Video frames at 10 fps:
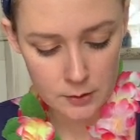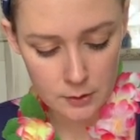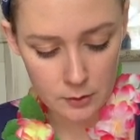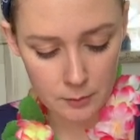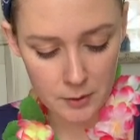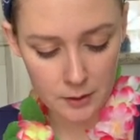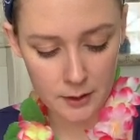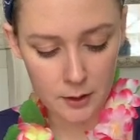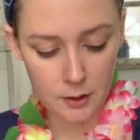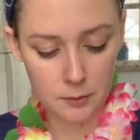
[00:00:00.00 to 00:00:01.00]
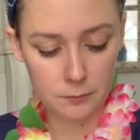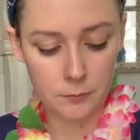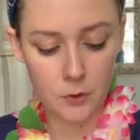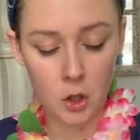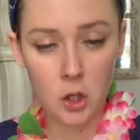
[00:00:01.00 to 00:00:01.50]
So I make like a
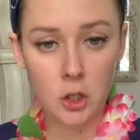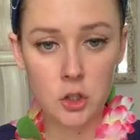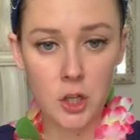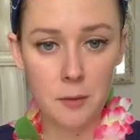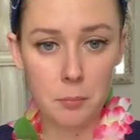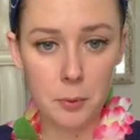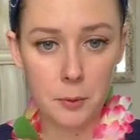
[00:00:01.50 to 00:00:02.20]
hook shape.